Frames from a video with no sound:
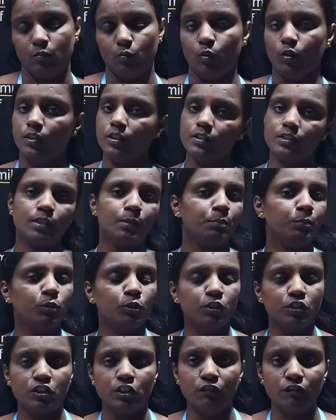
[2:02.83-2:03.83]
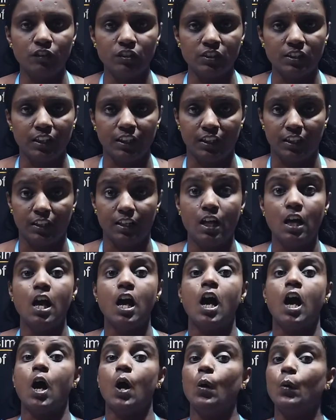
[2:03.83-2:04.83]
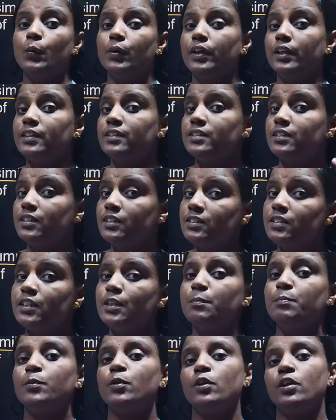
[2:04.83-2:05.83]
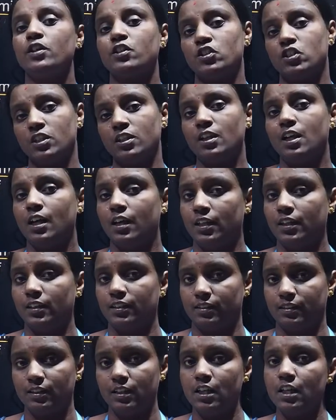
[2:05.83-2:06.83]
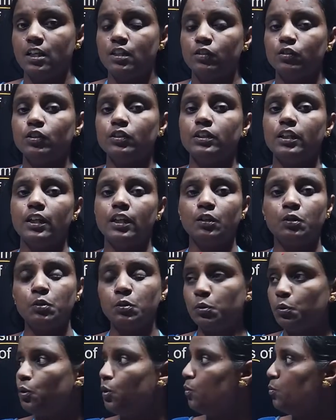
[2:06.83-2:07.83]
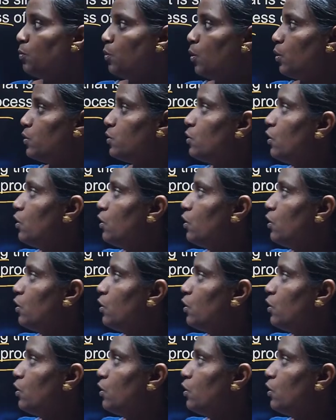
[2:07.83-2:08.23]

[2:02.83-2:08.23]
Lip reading: What is reproduction we studied? How does this reproduction occurs? So there are two modes